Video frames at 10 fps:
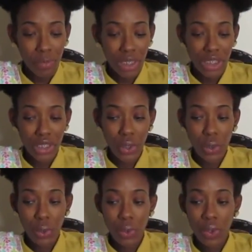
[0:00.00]

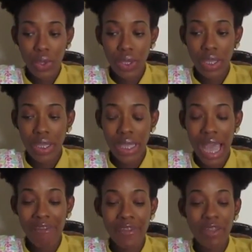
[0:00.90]
So
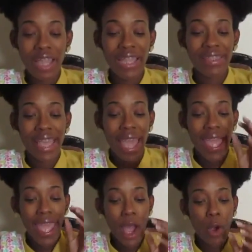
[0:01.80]
I felt like that
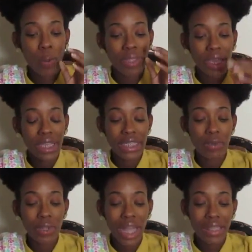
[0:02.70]
helped, because
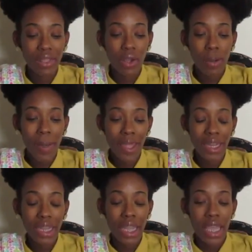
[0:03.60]
when I thought about it,